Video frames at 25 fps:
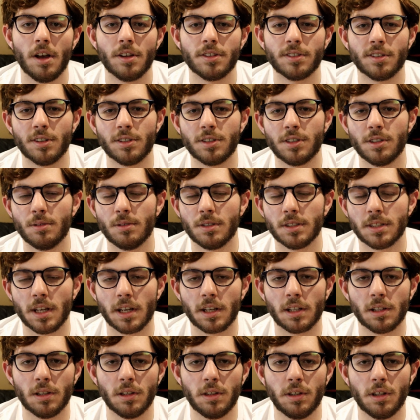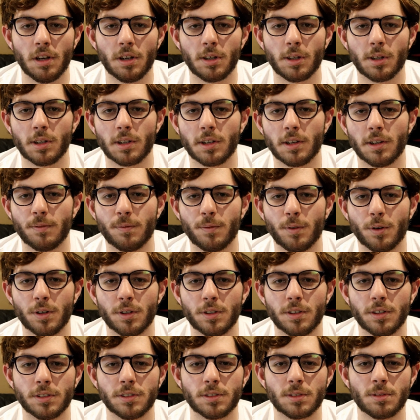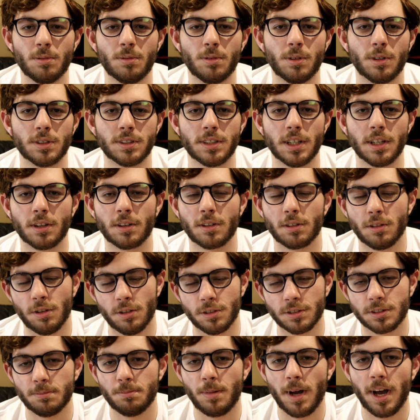So she was like, look for schools that are close